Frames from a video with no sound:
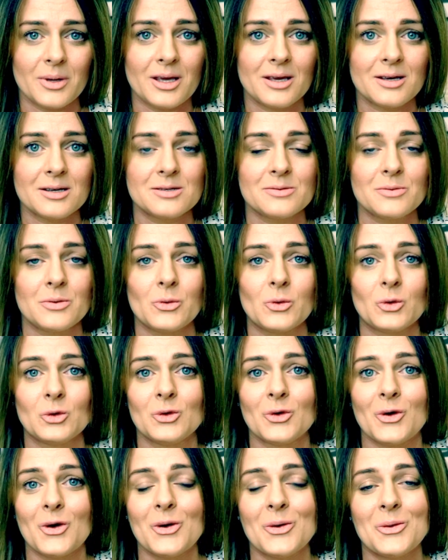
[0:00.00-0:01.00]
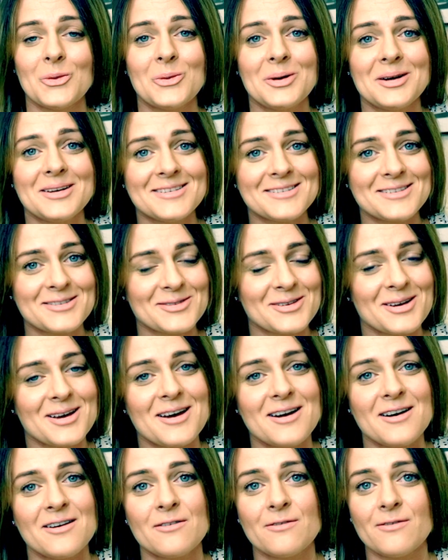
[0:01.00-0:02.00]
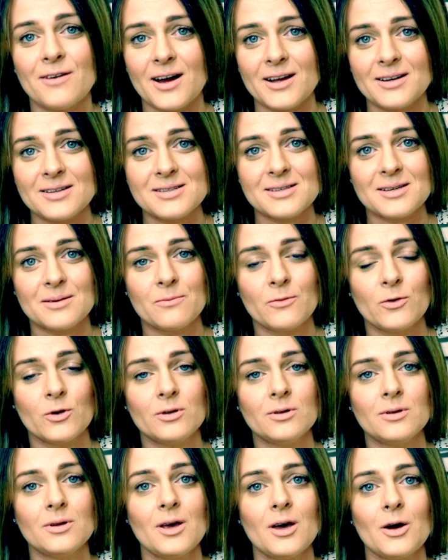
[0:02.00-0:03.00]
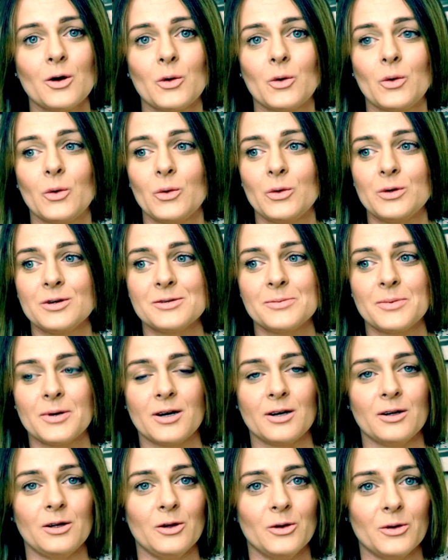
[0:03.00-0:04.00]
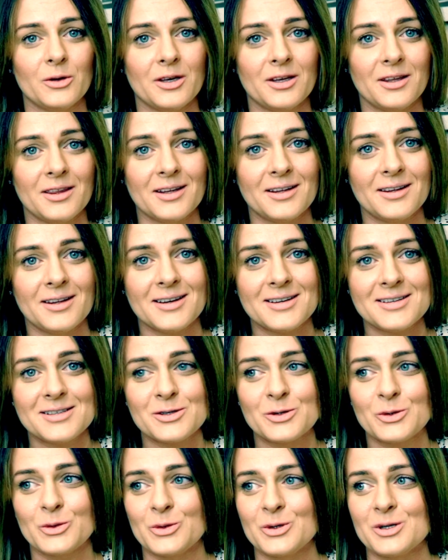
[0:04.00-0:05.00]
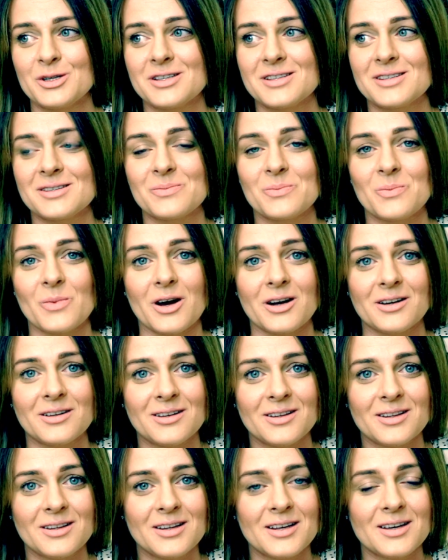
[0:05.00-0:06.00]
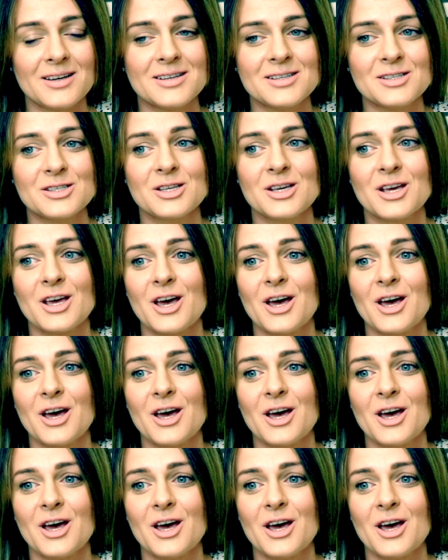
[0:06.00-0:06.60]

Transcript: because we will always find someone who is better looking than us, who is smarter than us,